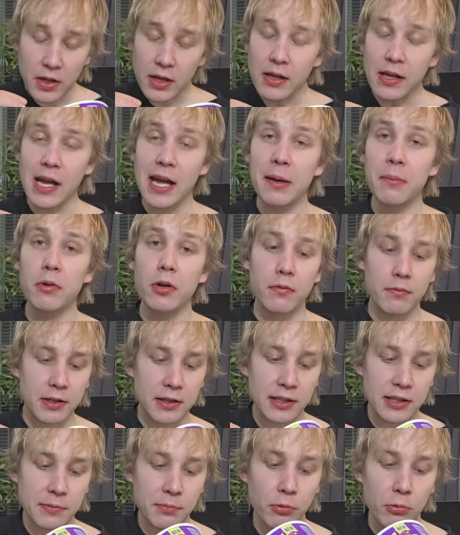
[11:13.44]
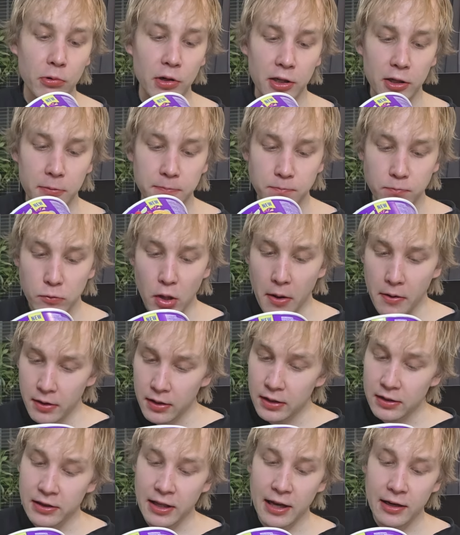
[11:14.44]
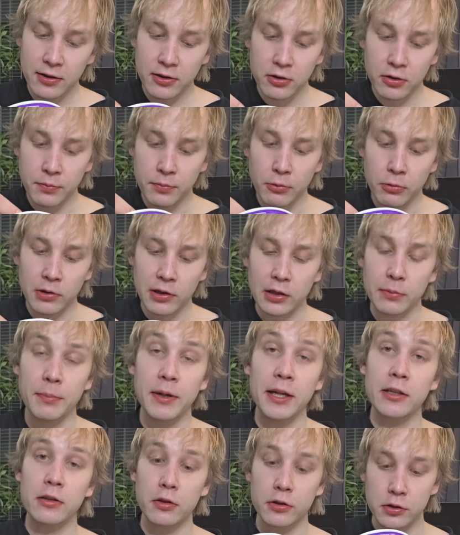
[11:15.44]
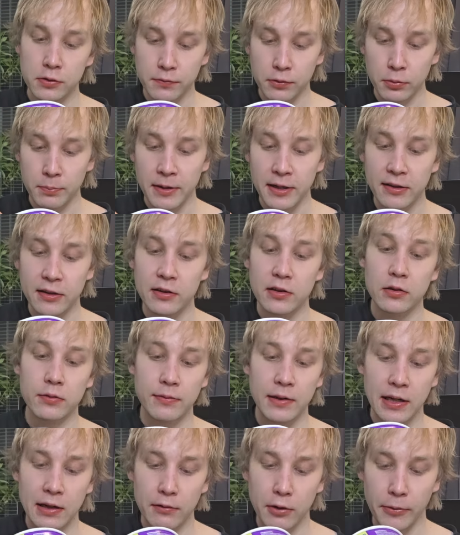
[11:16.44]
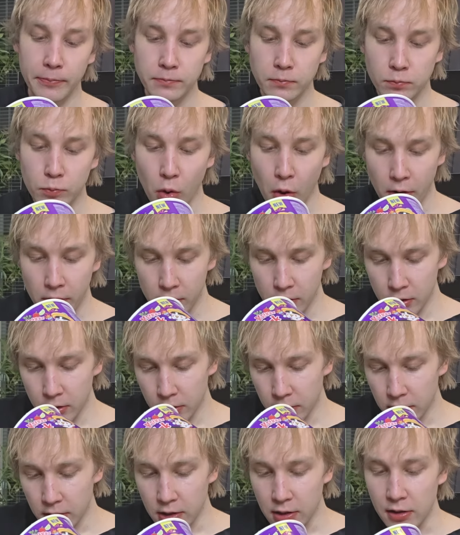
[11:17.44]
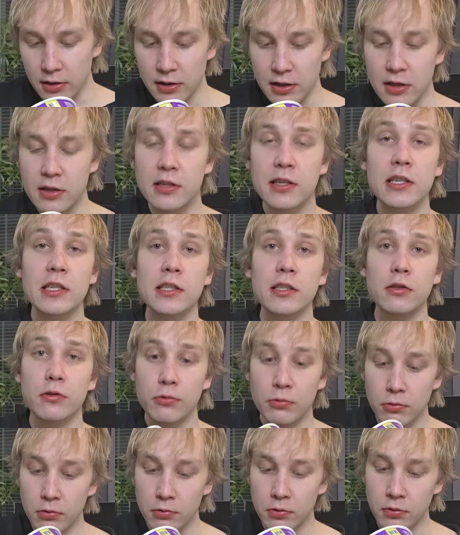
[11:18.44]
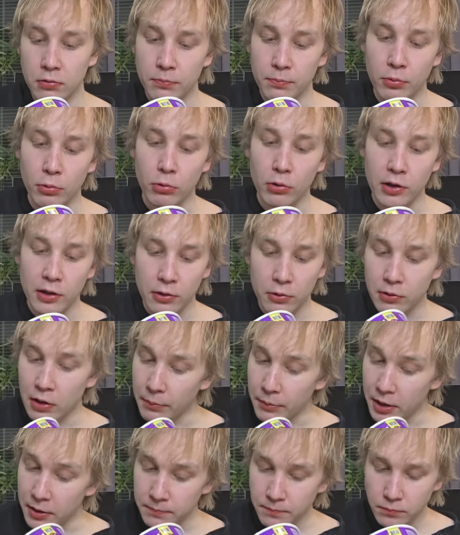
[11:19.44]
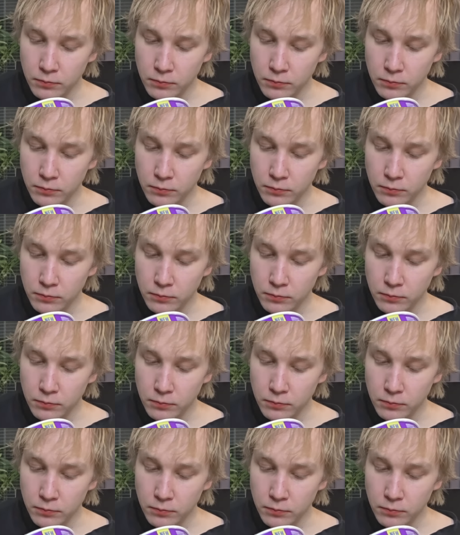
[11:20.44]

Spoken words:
I'm loving this Buldak. Thank you, Buldak makers, for making this flavor. This is good Buldak ramen.